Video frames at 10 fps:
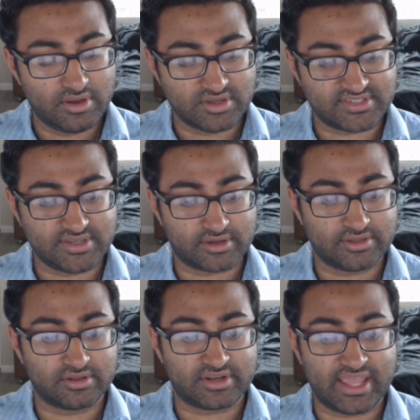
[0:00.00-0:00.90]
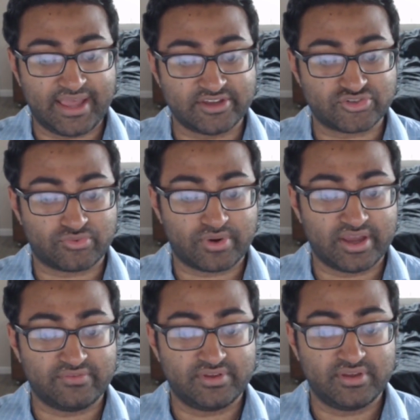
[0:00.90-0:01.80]
A succulent hash
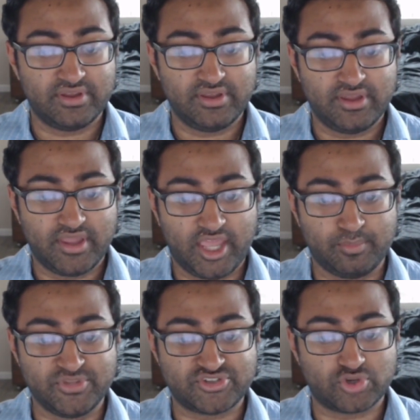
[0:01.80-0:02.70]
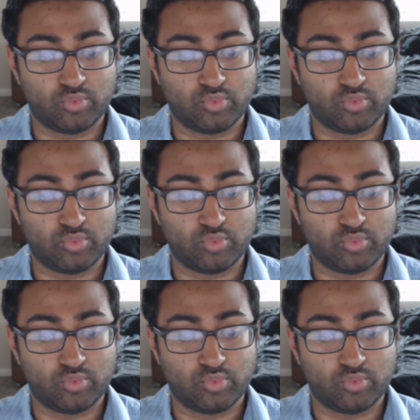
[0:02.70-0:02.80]
arrived, and Mr.